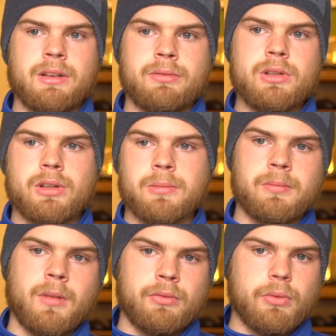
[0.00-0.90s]
If you
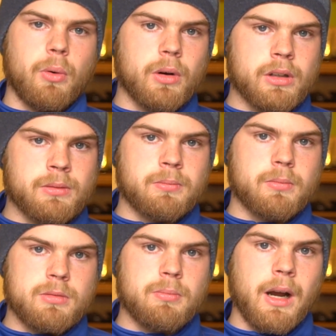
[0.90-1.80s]
can afford
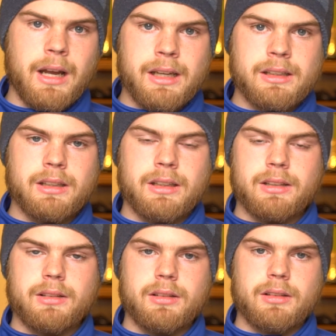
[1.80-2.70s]
buying
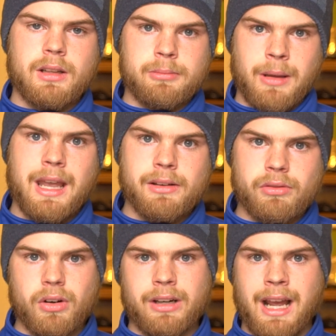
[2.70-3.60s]
and paying
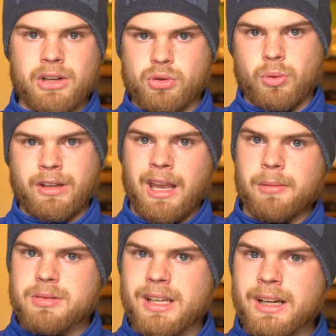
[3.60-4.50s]
for an actual
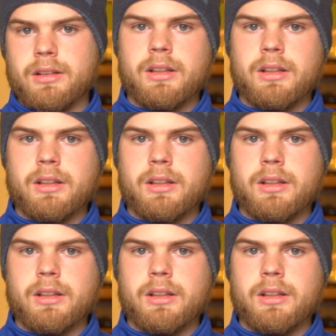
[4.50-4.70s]
campsite,